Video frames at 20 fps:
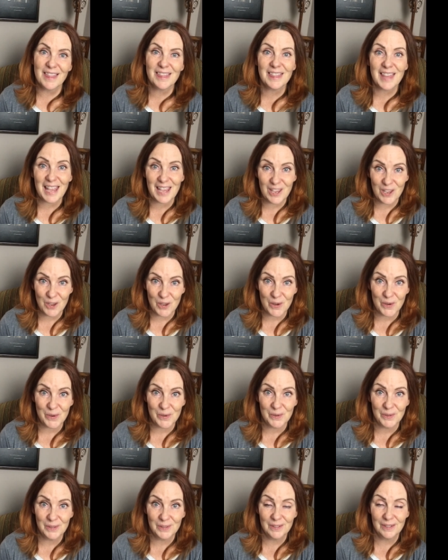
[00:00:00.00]
Thank you.
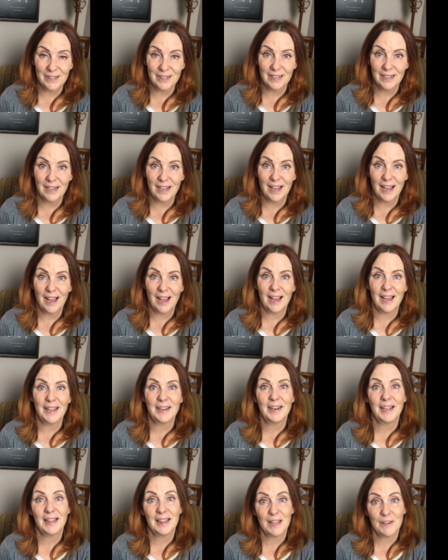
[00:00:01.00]

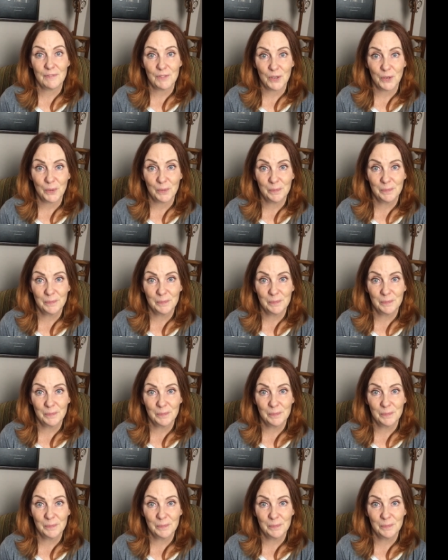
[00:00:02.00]
And I love you.